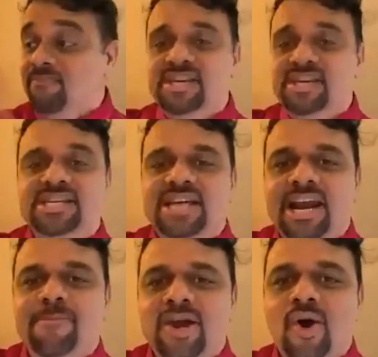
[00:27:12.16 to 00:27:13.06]
This is a
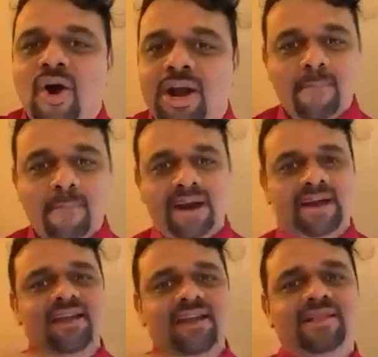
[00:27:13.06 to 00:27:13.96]
living God. But
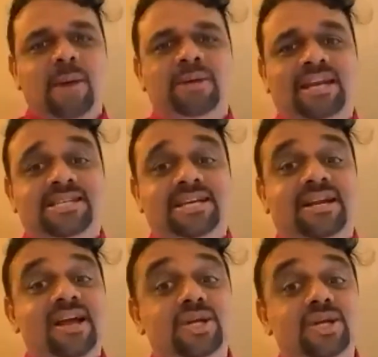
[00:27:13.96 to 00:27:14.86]
King Nebuchadnezzar,
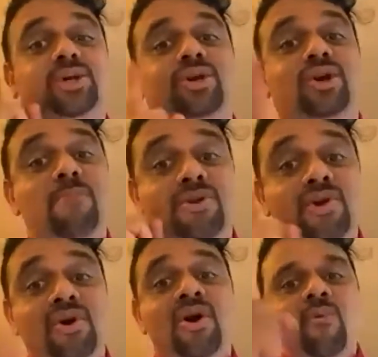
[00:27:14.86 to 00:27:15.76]
you should come to
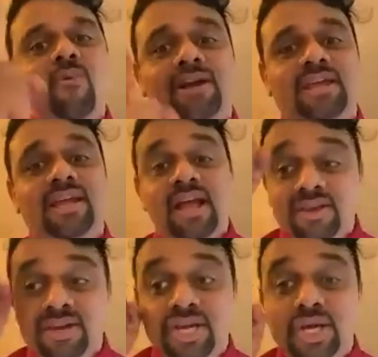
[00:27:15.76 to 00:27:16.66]
know one thing.
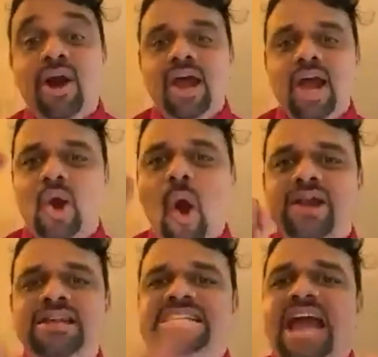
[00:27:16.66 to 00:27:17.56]
Your God
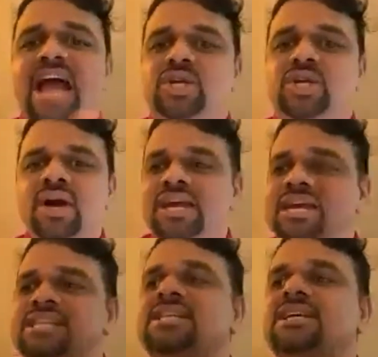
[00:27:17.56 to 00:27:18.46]
statue
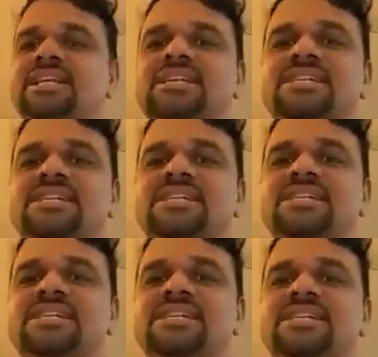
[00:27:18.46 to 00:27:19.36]
is the, it is a
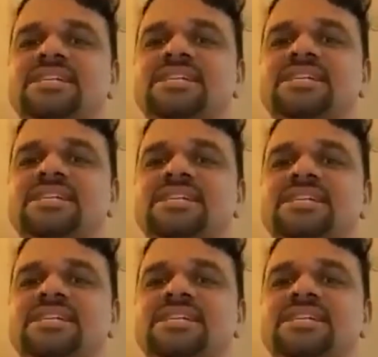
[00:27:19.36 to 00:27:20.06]
statue that is not a